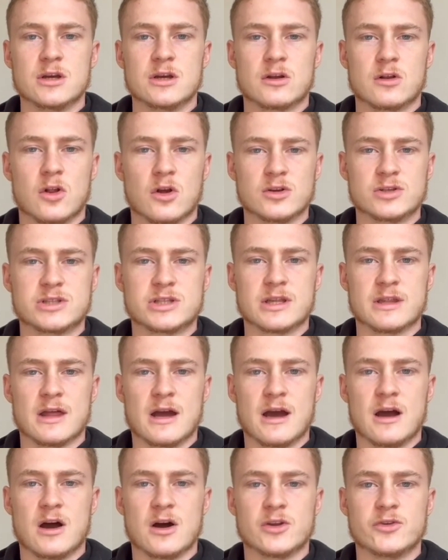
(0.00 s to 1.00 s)
close to
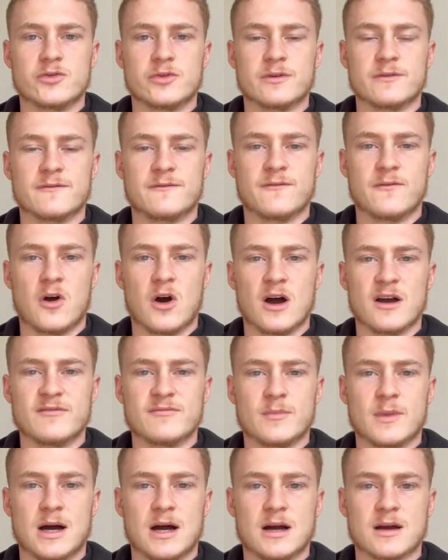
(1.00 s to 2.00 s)
that
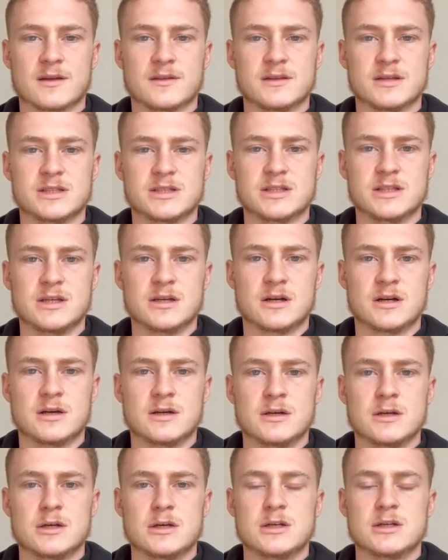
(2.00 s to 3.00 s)
105 mark this year.